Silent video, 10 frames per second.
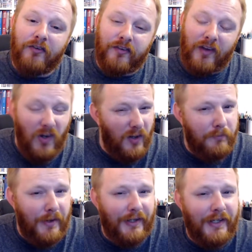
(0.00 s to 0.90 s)
It's a lot of
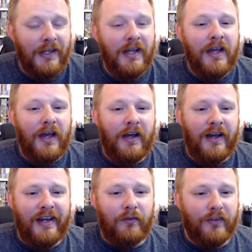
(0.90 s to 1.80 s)
money,
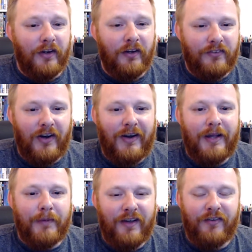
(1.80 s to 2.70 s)
and it was a lot of
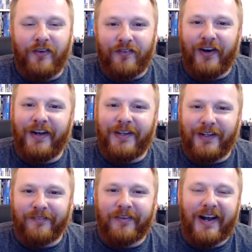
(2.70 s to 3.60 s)
time and effort finding
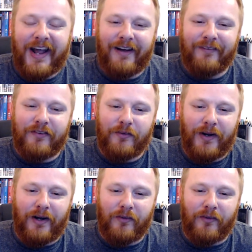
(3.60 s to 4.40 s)
the right house as well.